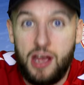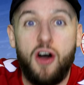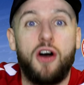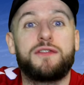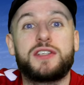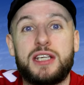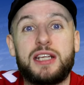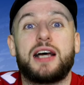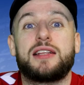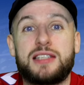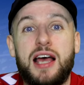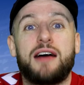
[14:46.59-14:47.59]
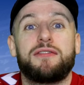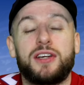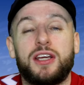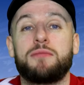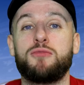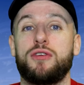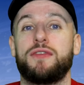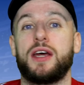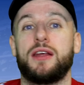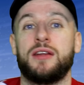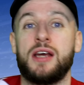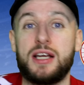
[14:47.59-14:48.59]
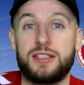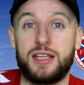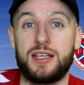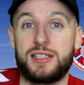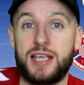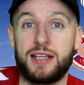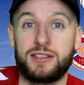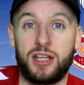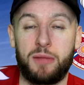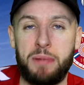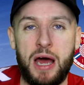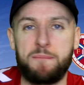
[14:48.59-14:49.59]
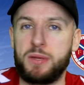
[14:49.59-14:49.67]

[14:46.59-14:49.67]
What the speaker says: of seeing a Tavernier move in to the centre of the park,